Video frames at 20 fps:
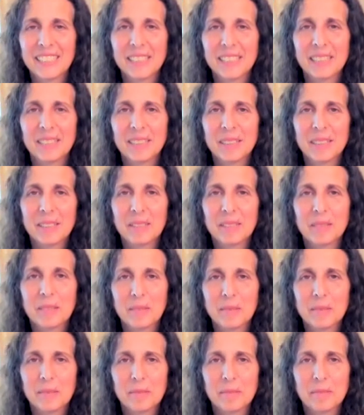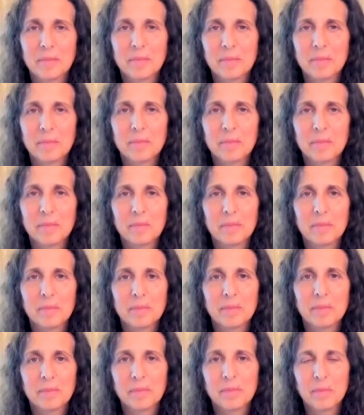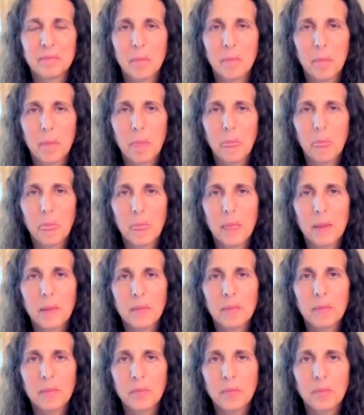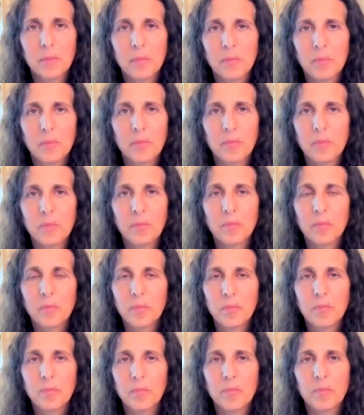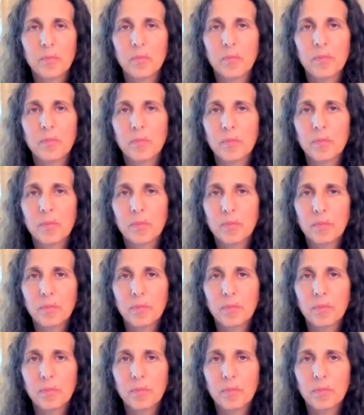No words are spoken by the person on screen.